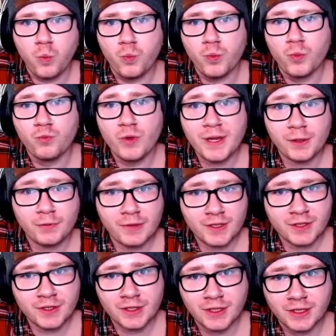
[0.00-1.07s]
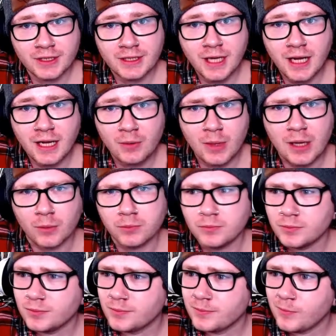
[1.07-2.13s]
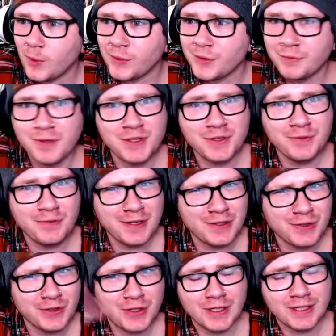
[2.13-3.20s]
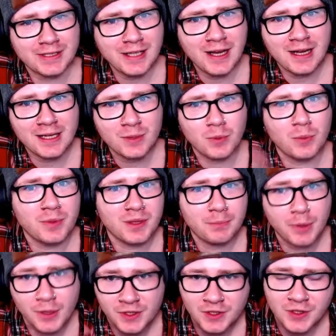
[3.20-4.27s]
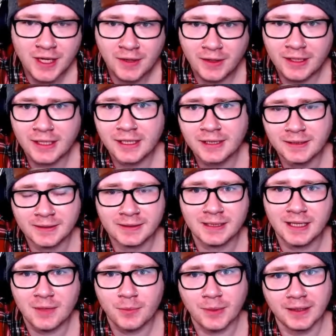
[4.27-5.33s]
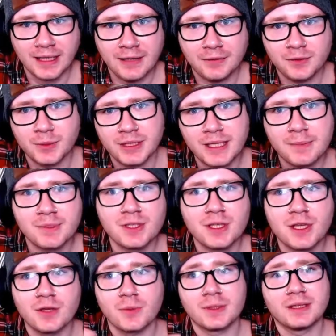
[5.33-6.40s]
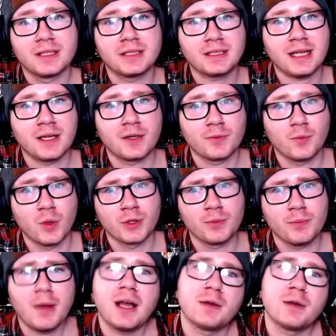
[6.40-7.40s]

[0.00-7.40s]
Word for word: Real Vision's going to die. Well, WandaVision Vision's going to die, the one with the personality, and then, then we're left with the MCU with this kind of one who might